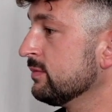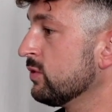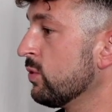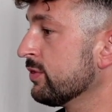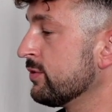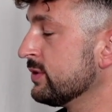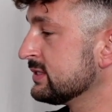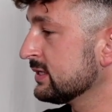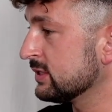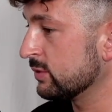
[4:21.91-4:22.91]
going through a
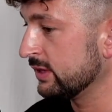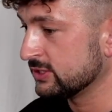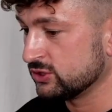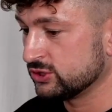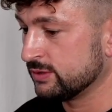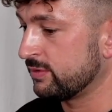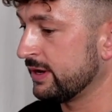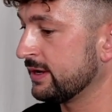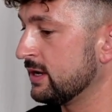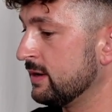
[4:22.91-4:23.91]
6-year relationship
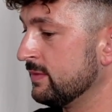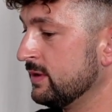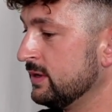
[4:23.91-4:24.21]
breakup,